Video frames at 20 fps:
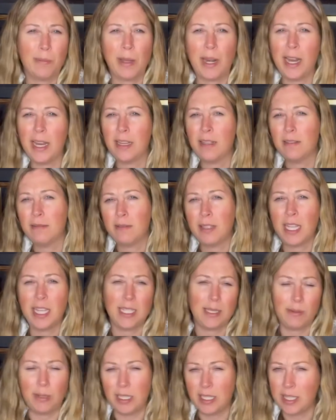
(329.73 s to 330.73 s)
but I
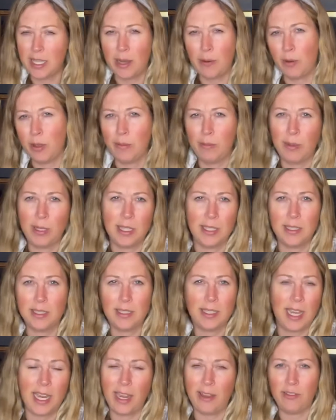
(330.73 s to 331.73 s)
can't speak to that one
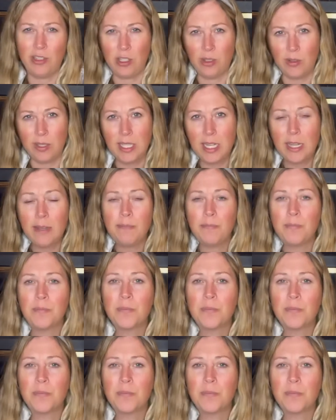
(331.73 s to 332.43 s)
because I haven't used it.